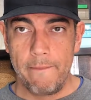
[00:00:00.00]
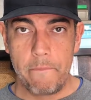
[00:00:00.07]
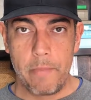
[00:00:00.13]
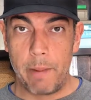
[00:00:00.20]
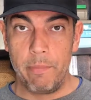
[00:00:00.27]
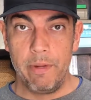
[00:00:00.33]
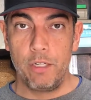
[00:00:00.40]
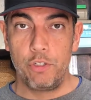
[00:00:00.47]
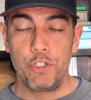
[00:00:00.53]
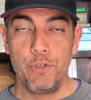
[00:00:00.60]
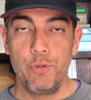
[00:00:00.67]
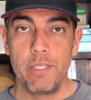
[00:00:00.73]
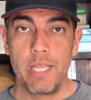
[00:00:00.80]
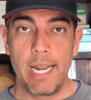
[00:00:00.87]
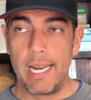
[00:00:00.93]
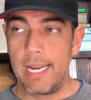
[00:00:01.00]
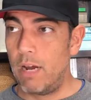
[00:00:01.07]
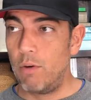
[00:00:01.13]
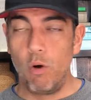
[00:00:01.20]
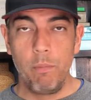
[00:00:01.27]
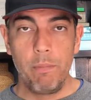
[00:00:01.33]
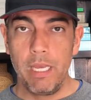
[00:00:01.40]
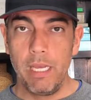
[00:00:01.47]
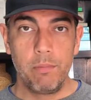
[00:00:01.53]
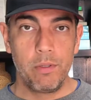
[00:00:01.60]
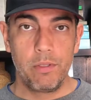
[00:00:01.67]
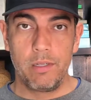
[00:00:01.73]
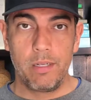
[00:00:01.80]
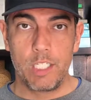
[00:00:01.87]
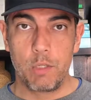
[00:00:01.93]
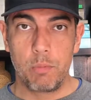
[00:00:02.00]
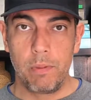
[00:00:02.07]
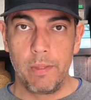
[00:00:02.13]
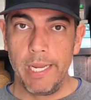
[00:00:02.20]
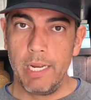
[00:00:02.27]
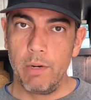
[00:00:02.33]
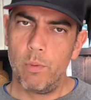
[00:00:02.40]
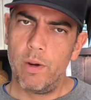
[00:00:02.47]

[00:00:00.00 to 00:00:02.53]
I'm going to choose that, and I won't be able to explain,